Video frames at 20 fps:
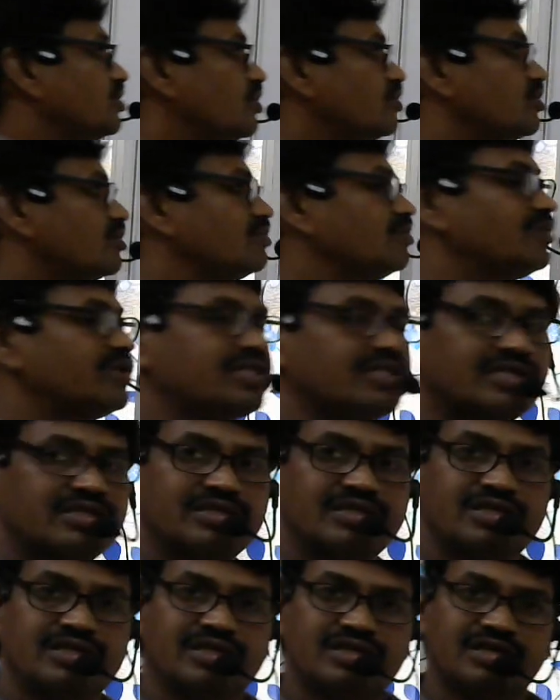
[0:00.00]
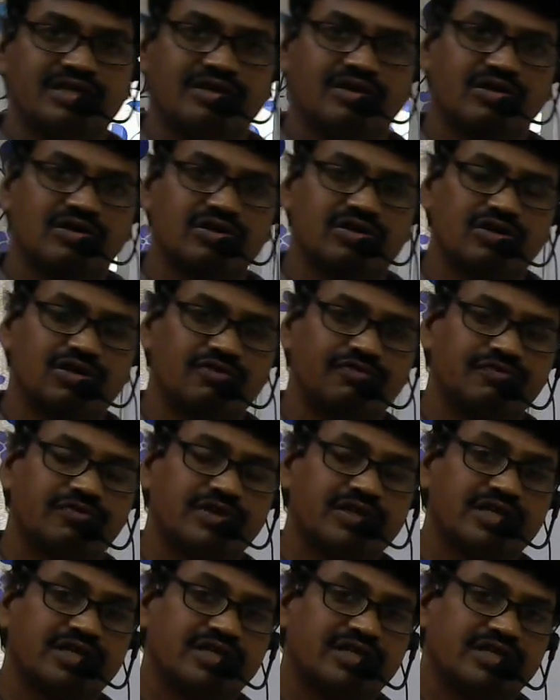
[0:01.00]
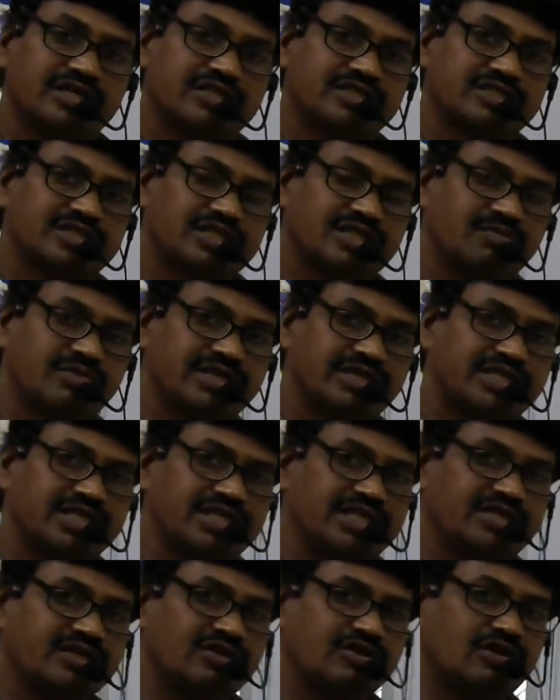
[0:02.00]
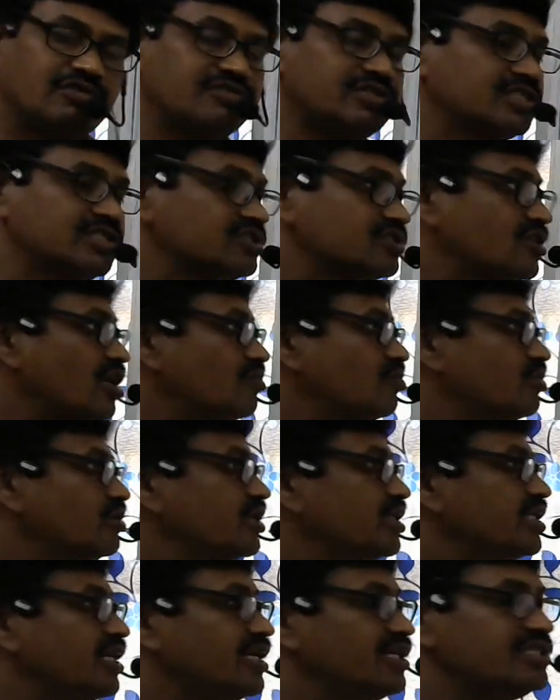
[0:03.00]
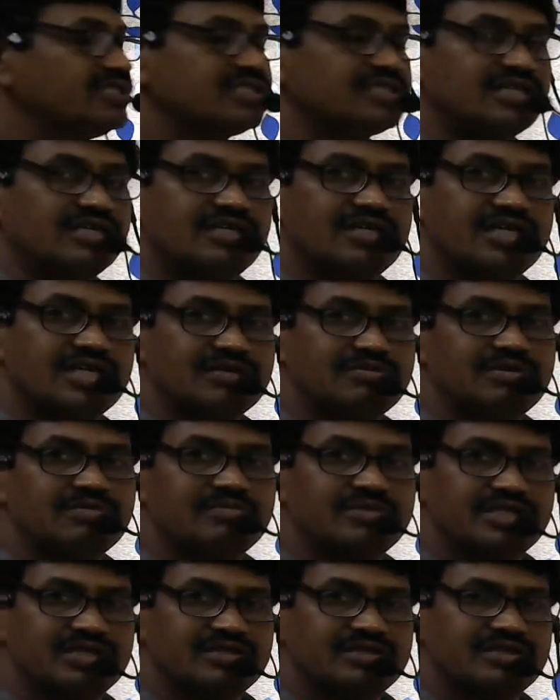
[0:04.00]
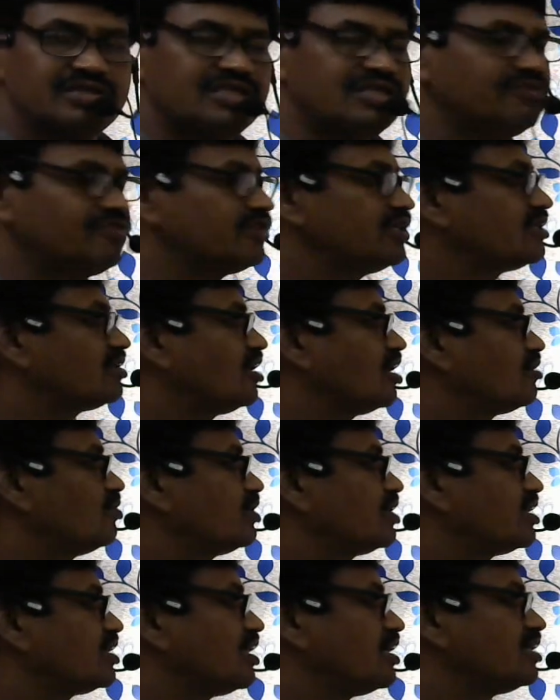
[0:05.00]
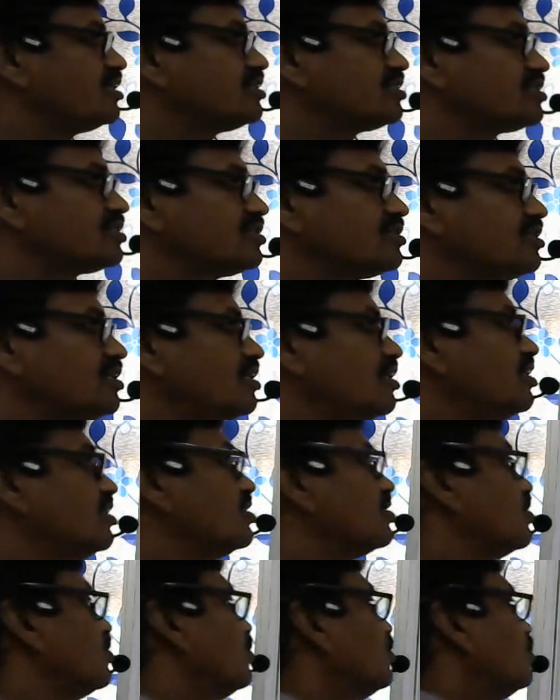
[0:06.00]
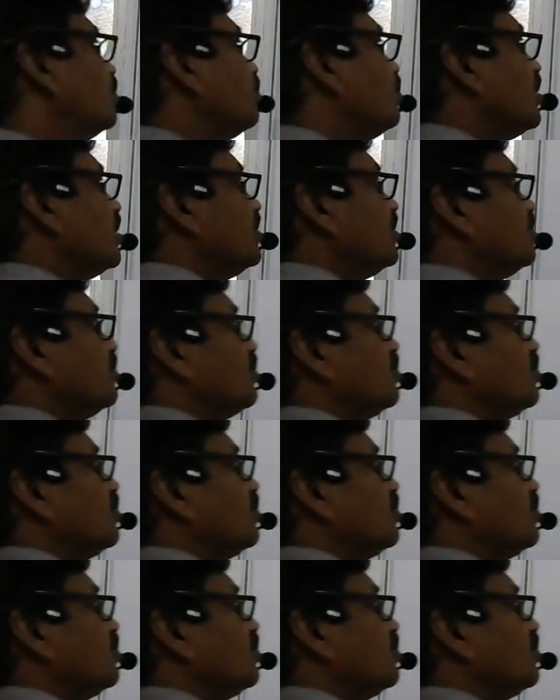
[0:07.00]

have to remember. Order of stability of these carbocations. Remember different carbocations. So 1,